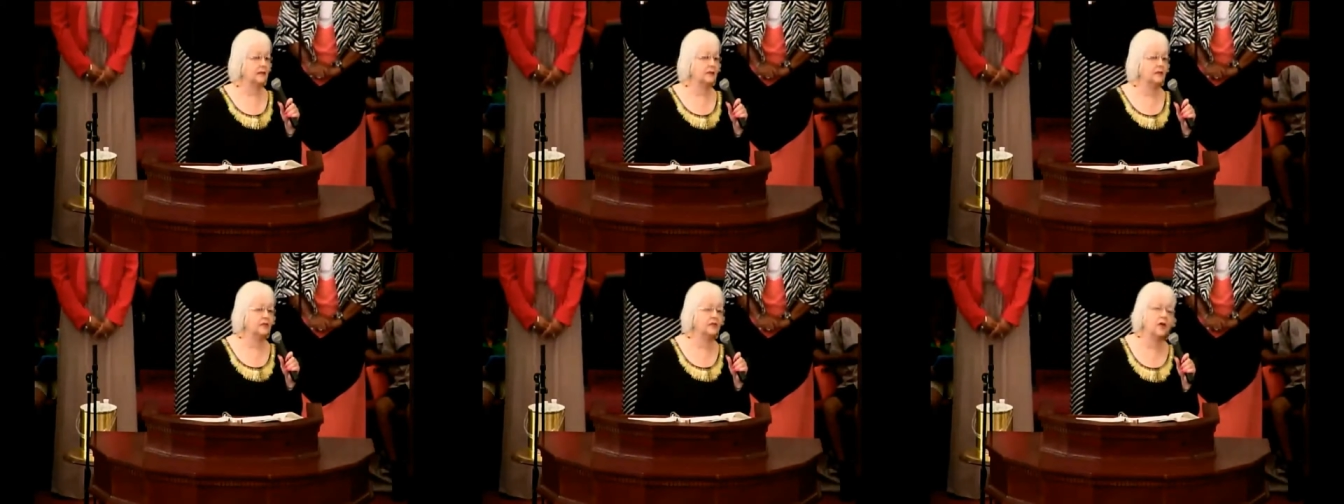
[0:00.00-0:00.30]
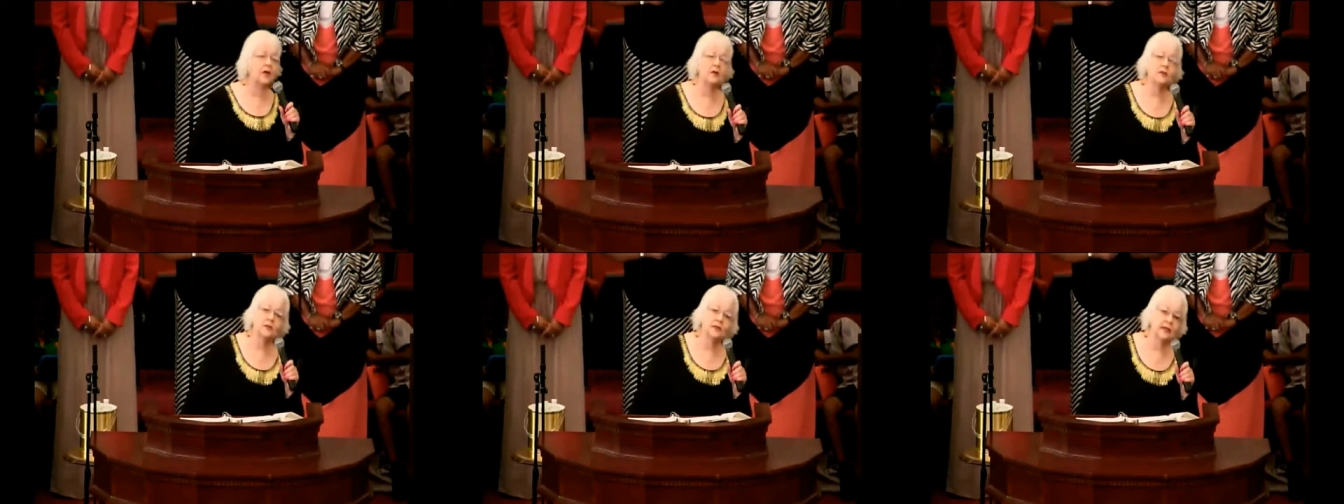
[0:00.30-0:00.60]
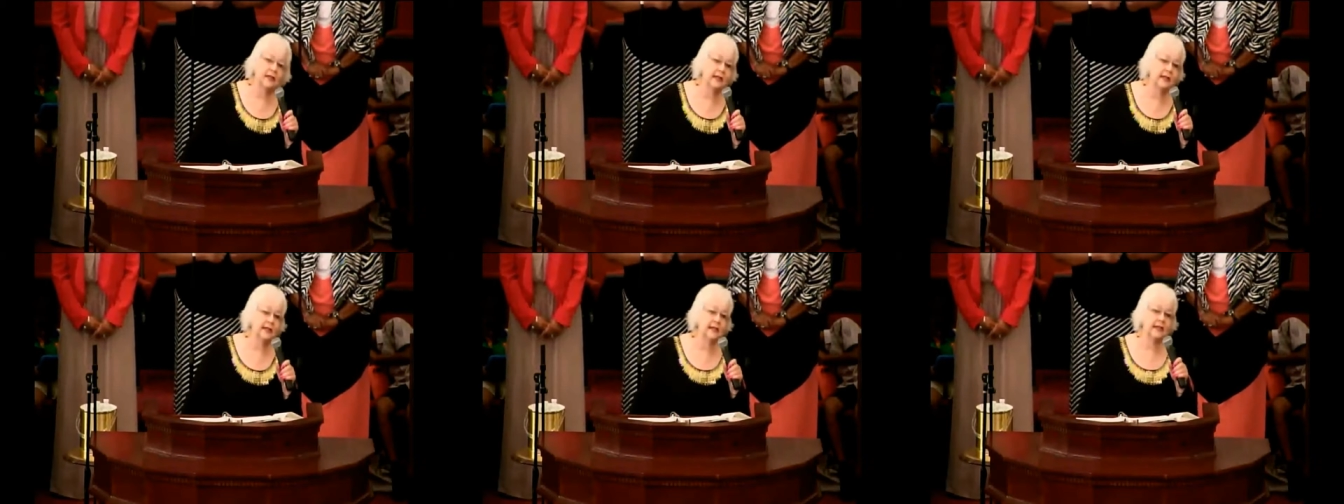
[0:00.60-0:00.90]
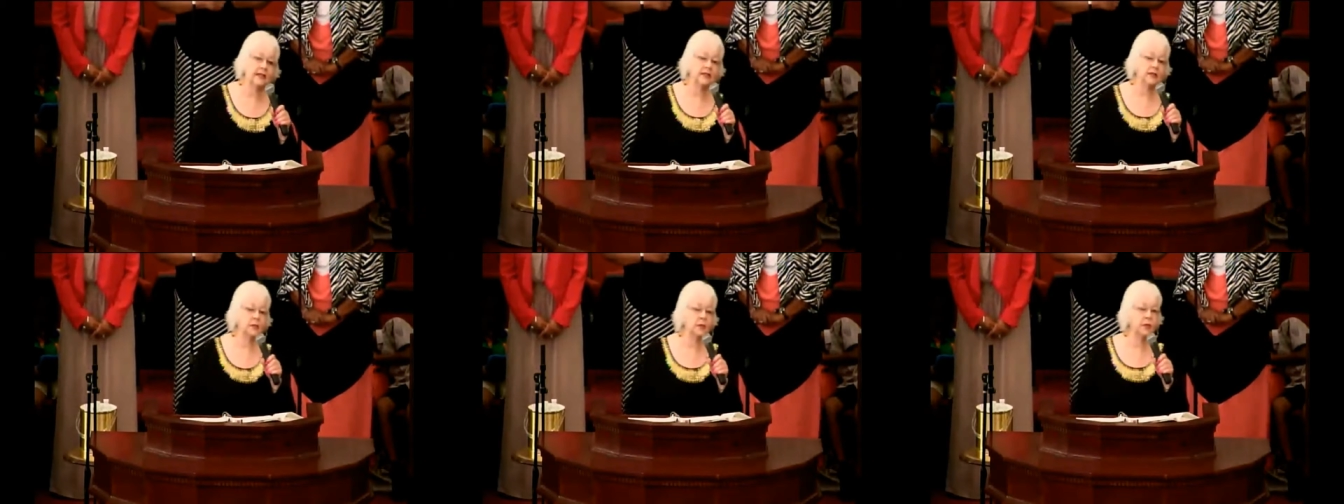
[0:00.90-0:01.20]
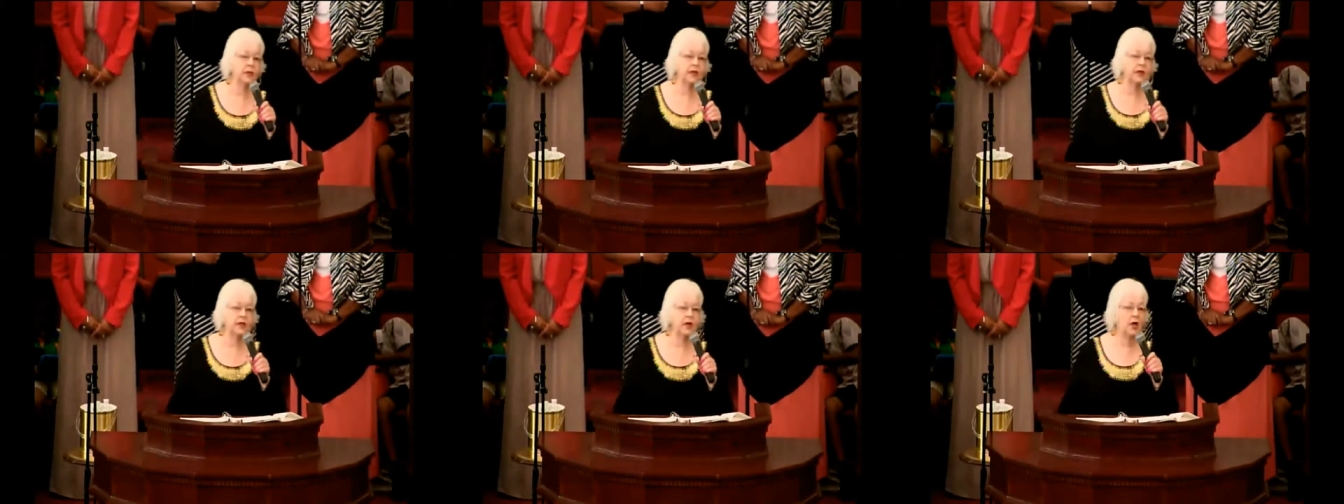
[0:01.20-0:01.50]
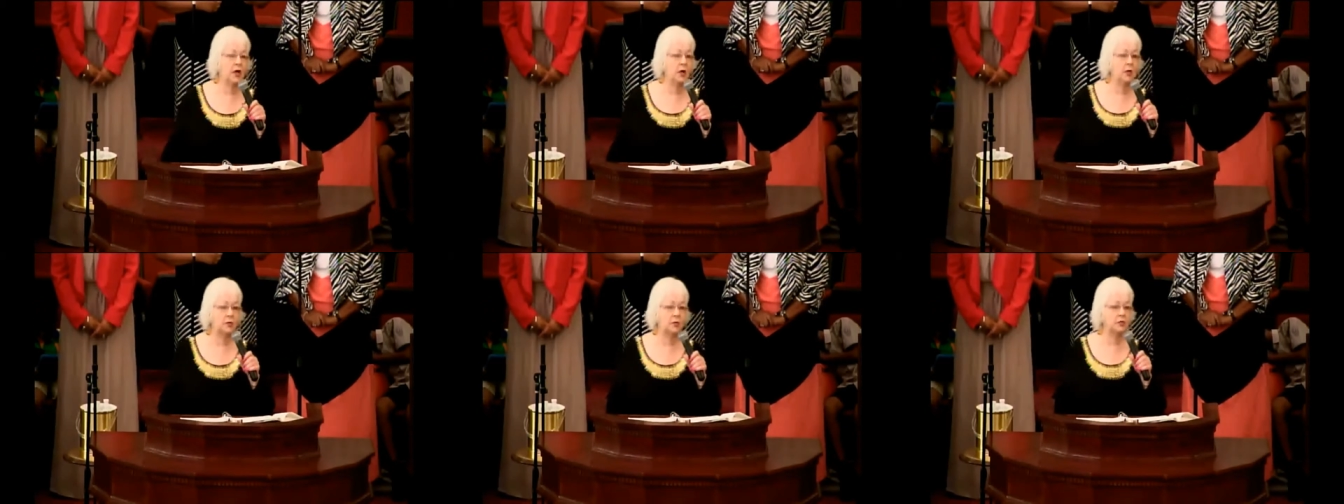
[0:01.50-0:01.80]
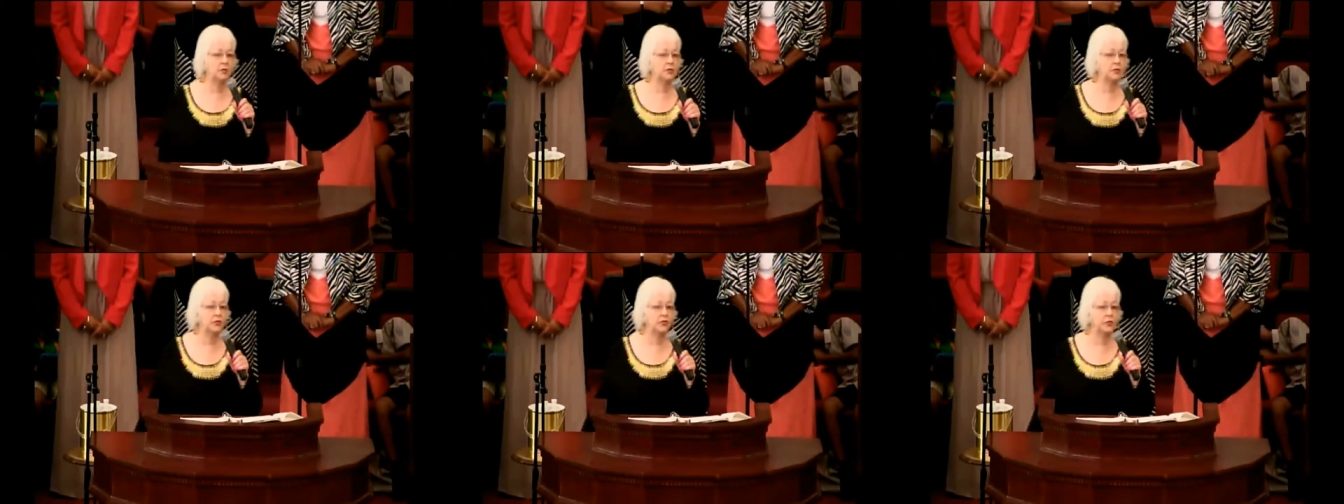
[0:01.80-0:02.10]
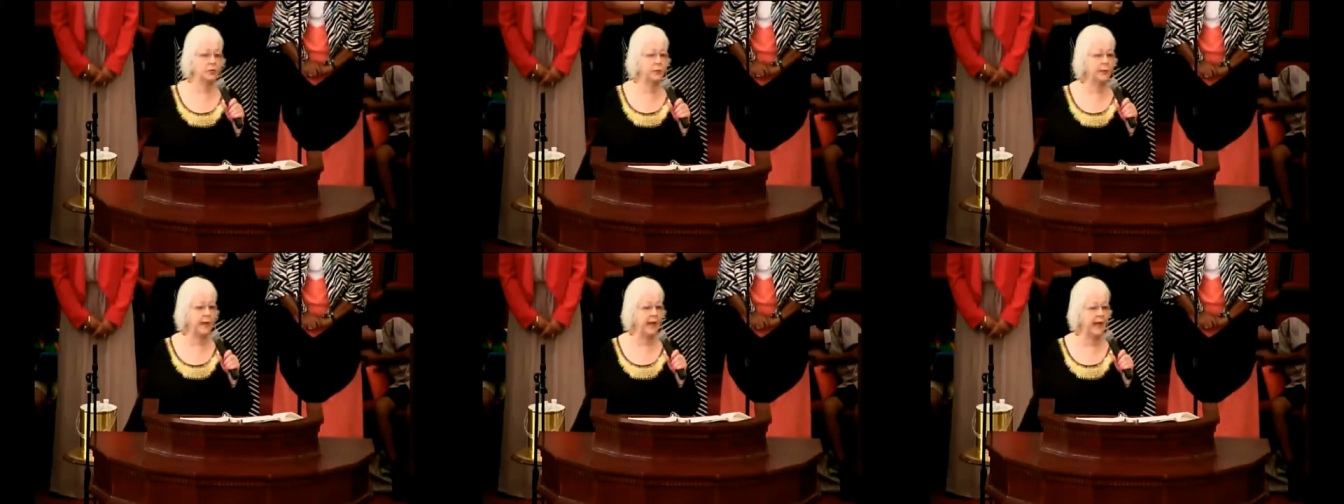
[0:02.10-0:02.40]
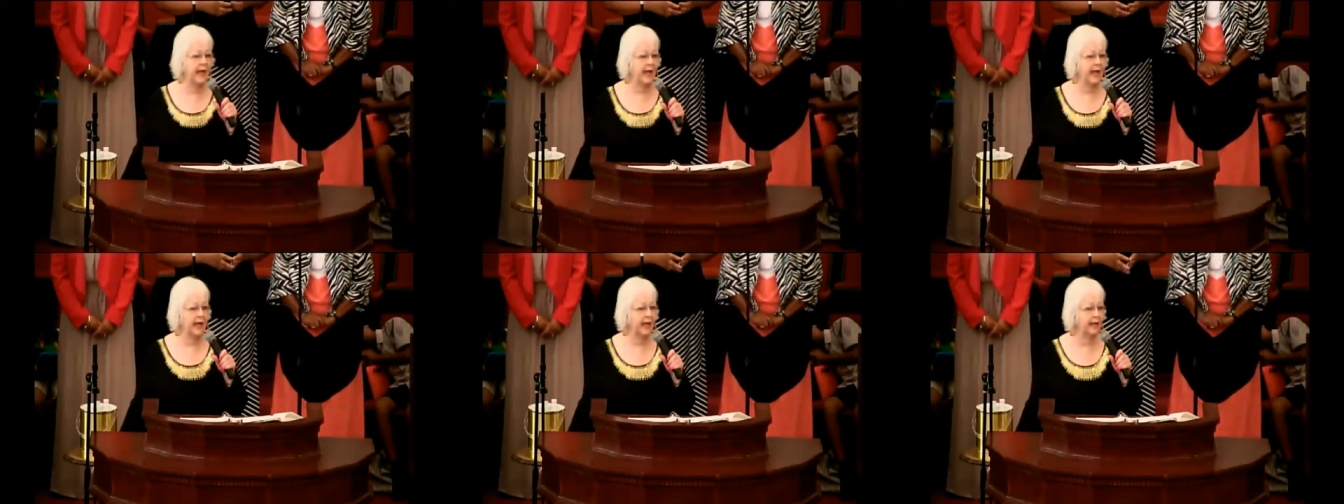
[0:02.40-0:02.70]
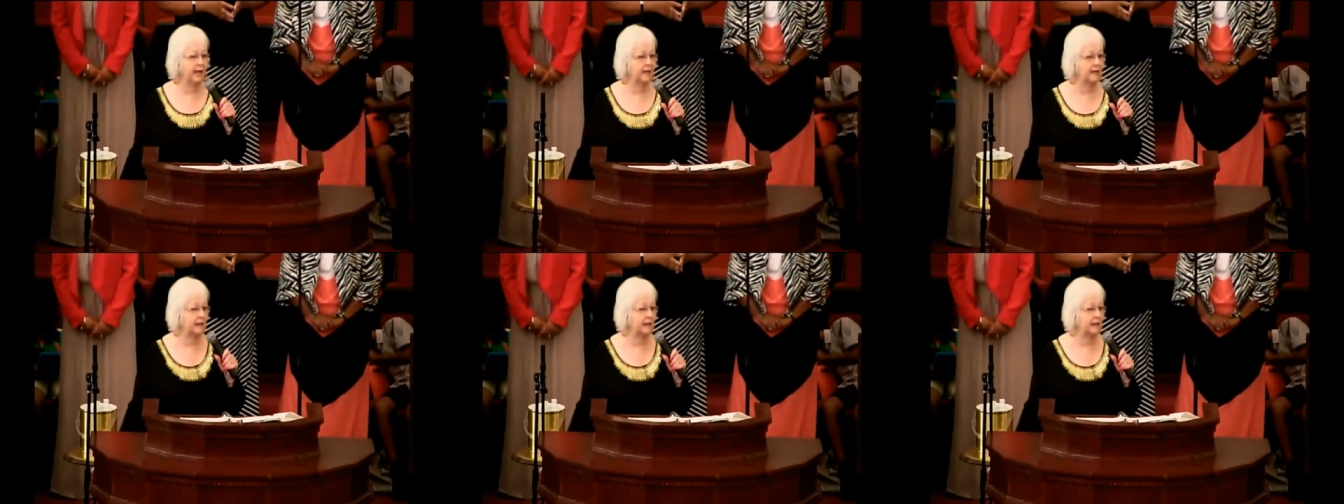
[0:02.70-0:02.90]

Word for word: Don't let anyone hold you back.